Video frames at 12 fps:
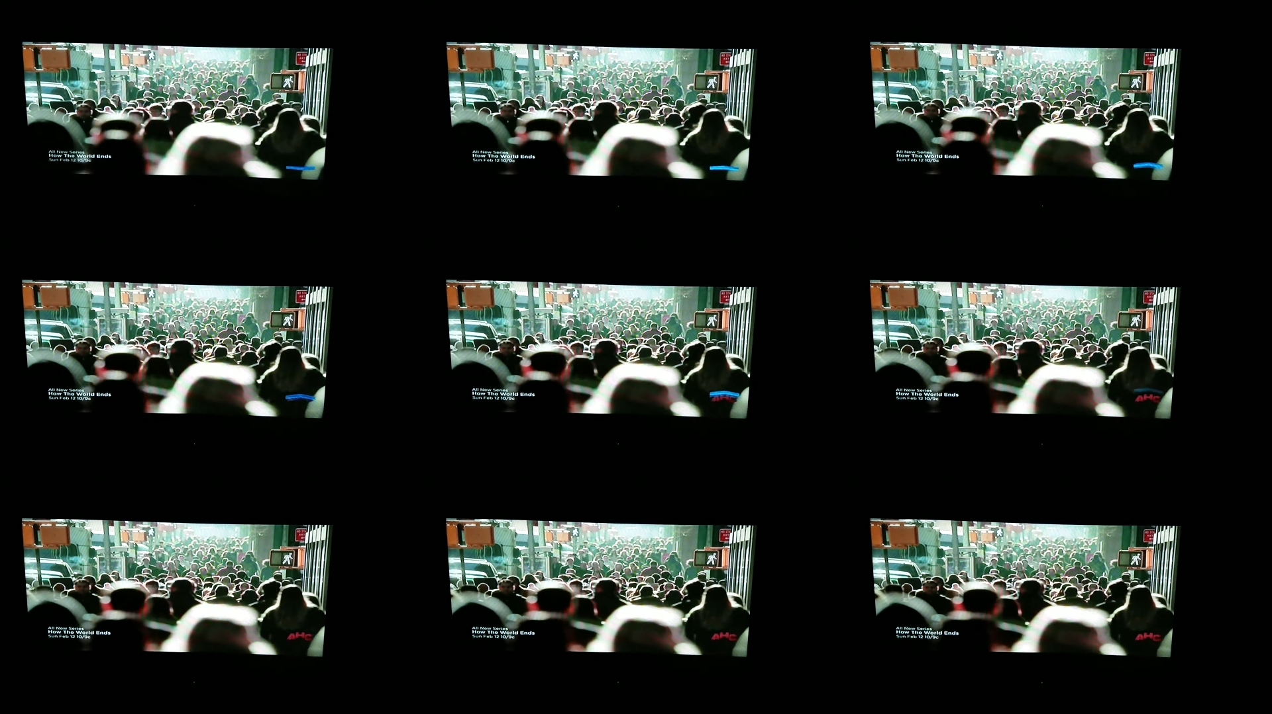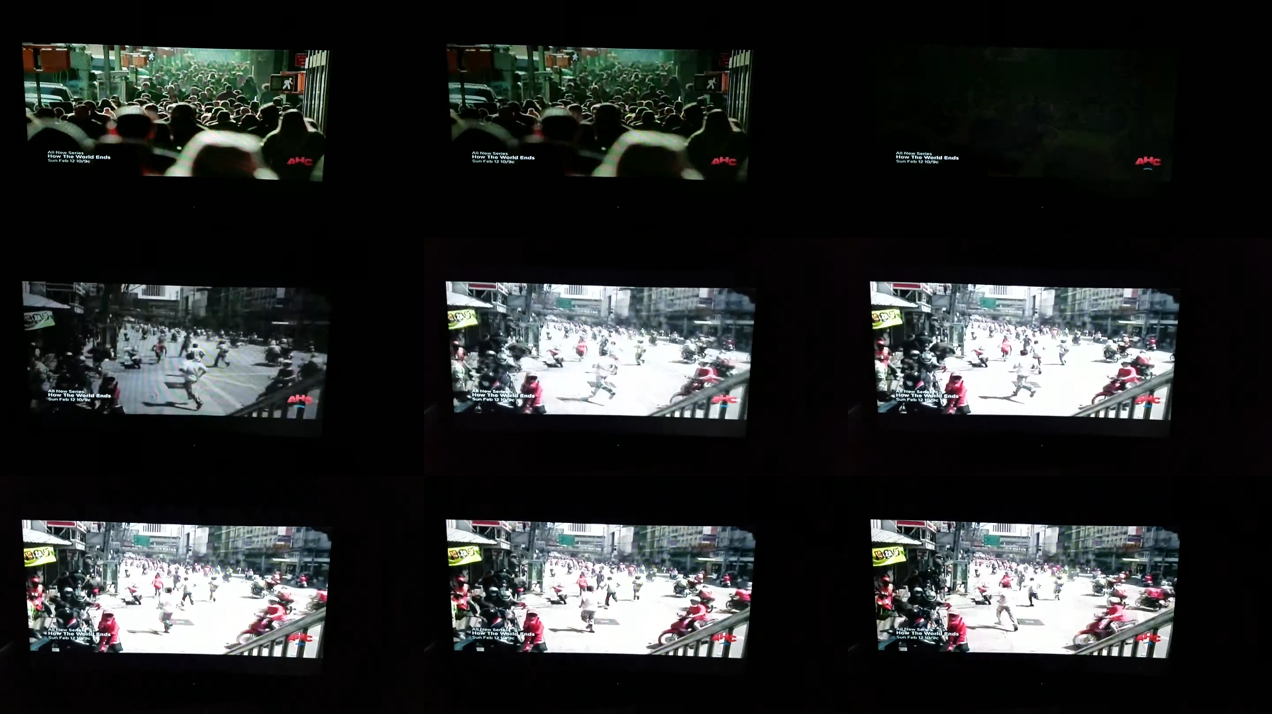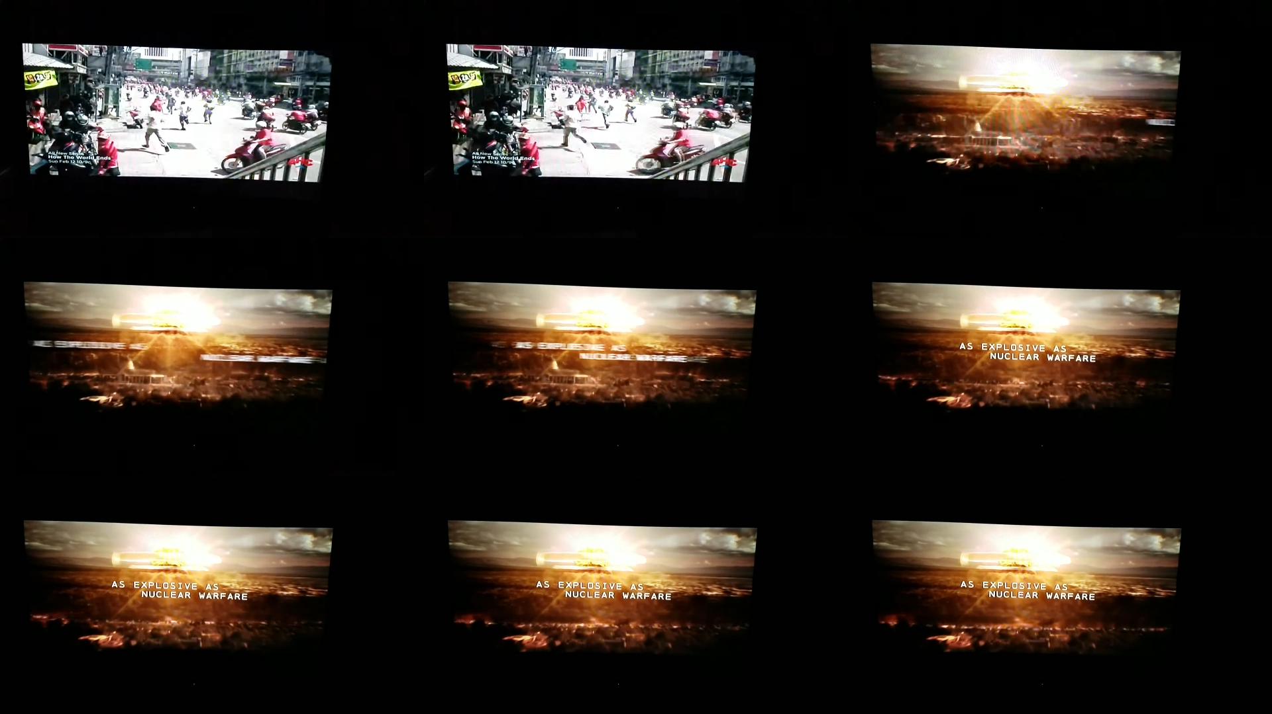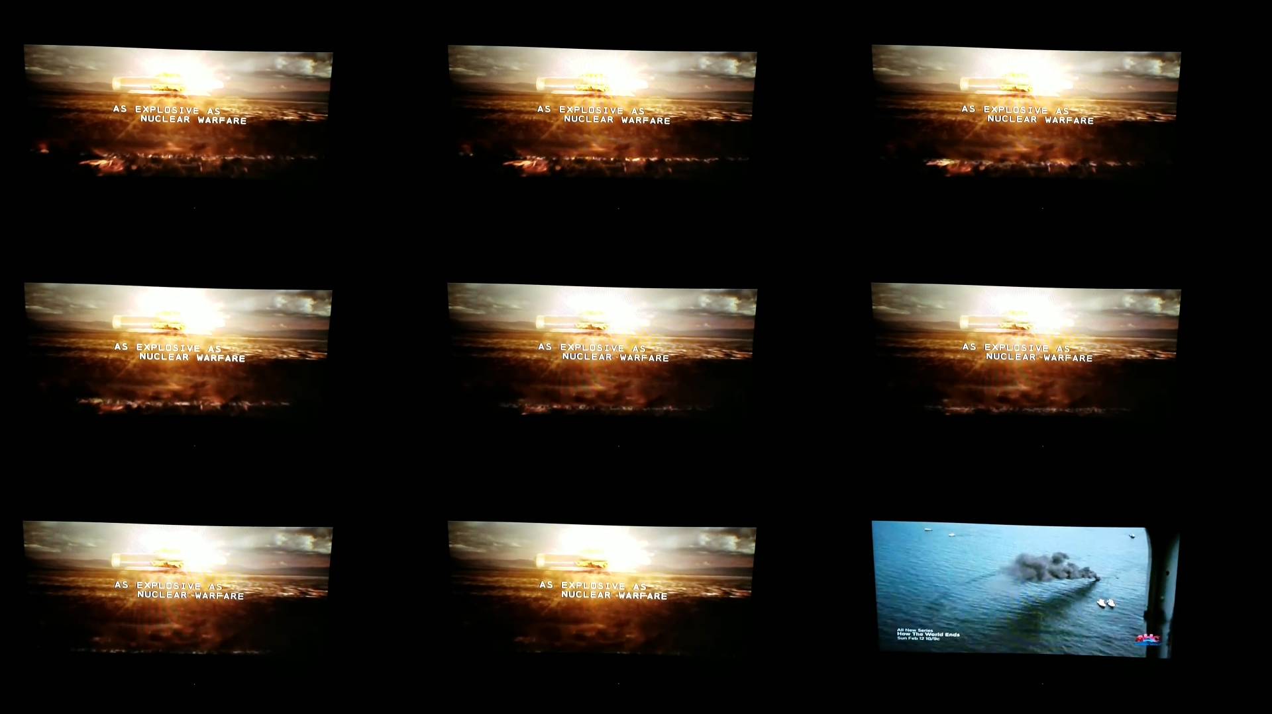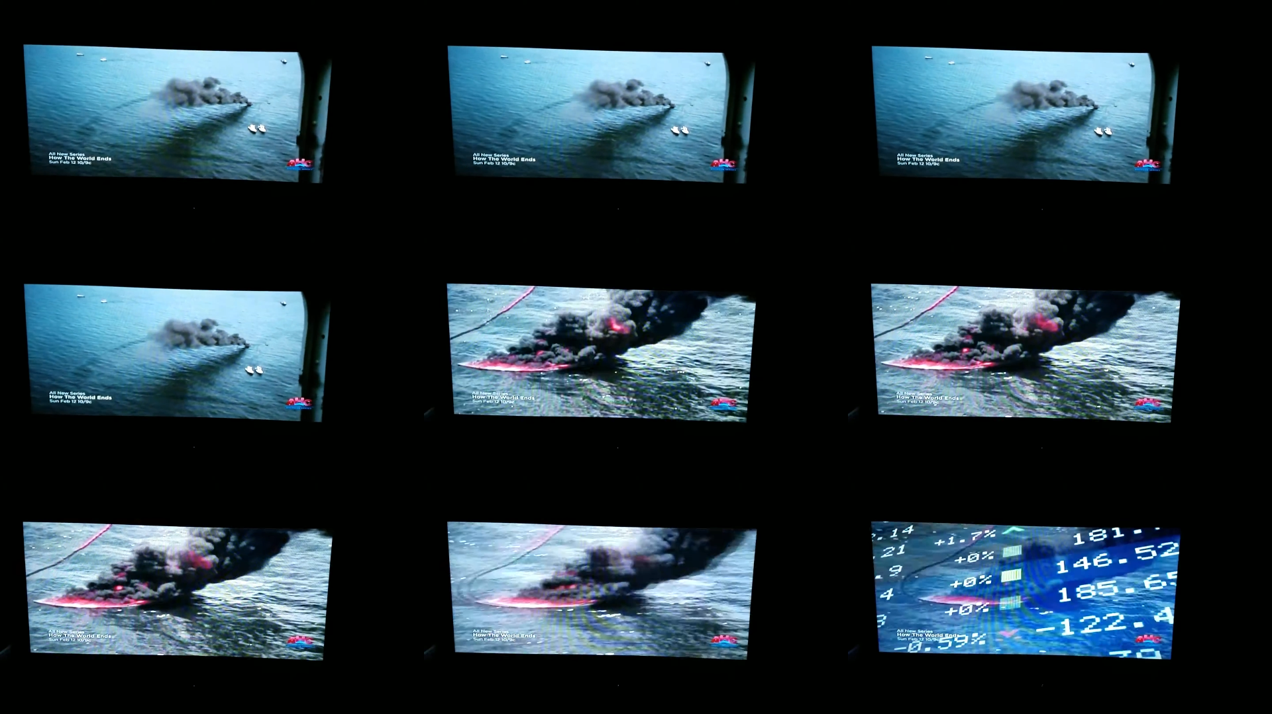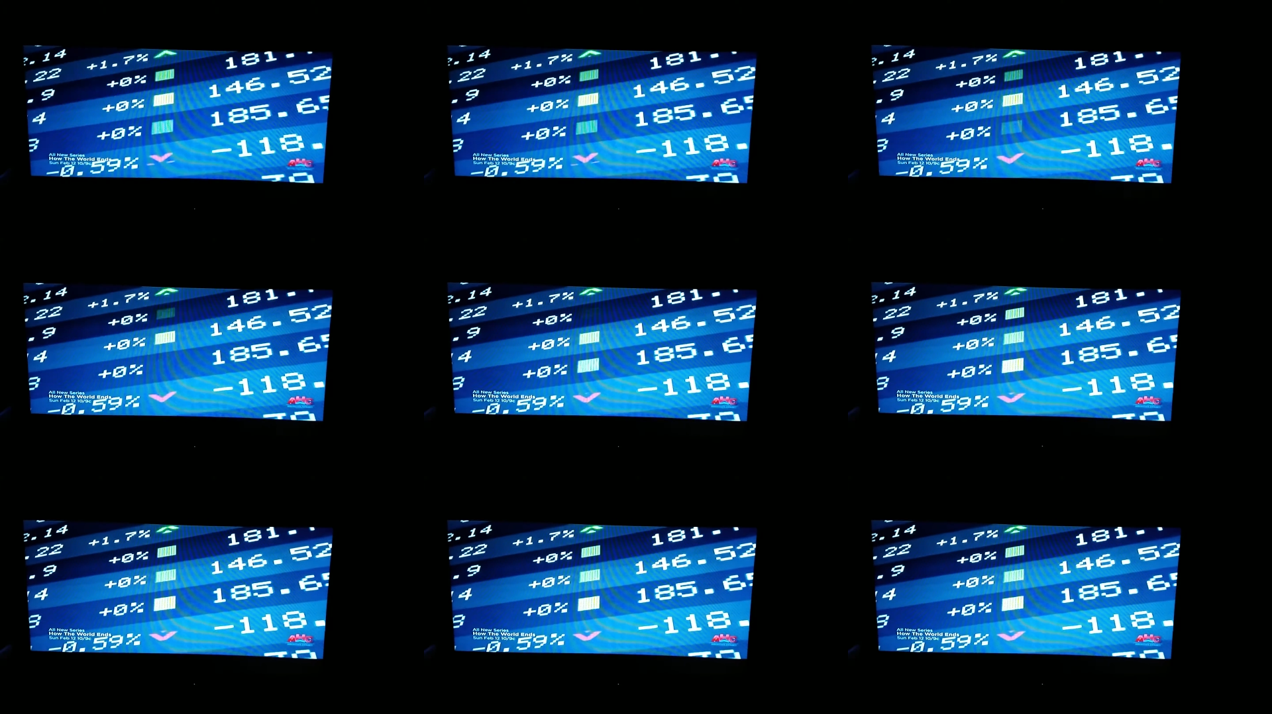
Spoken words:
No face is visible, so there are no lips to read.